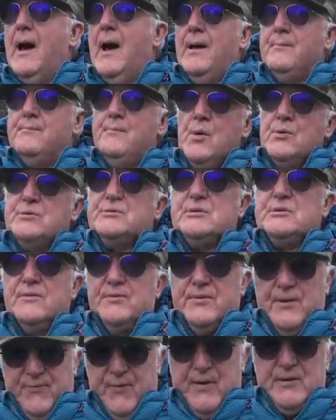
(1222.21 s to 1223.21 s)
And most
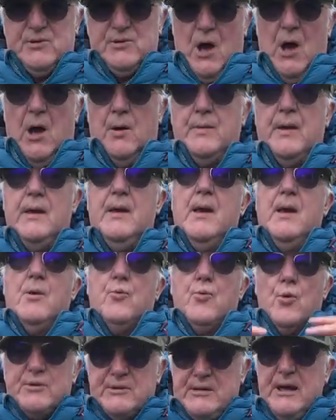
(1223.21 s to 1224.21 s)
of the French army
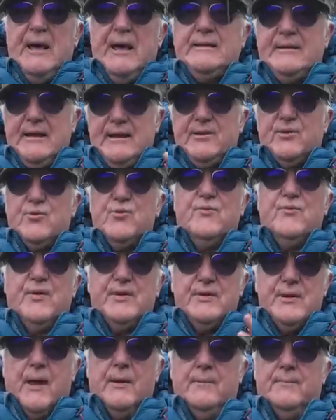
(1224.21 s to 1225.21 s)
rotated through
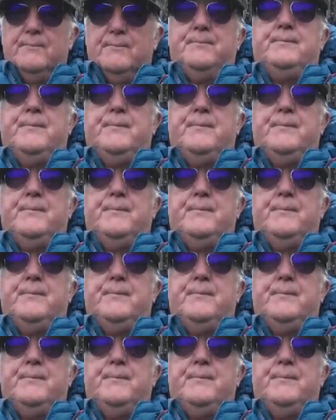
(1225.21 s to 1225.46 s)
Verdun.